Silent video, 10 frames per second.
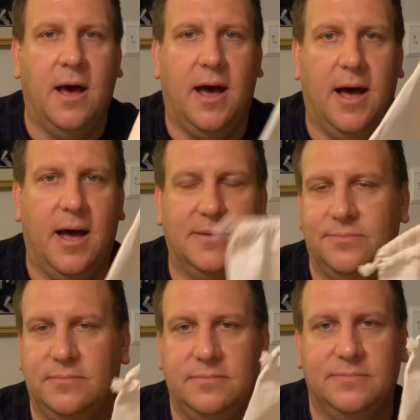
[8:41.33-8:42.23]

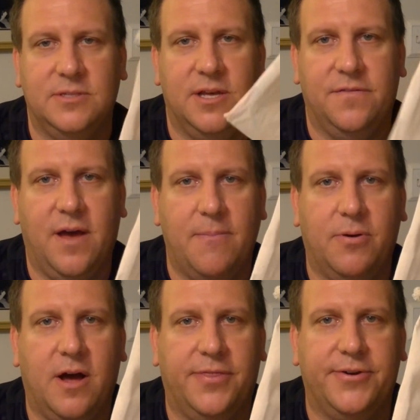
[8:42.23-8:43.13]
If I
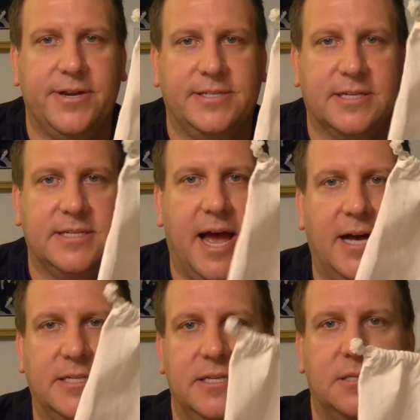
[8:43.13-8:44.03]
put all 36
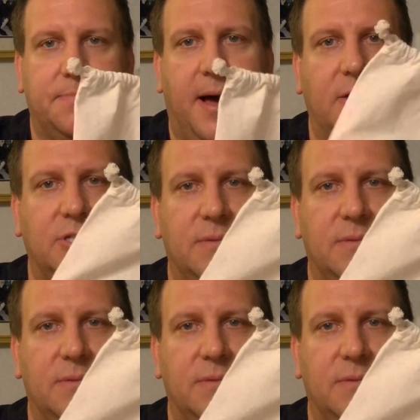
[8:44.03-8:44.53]
tiles in this pouch,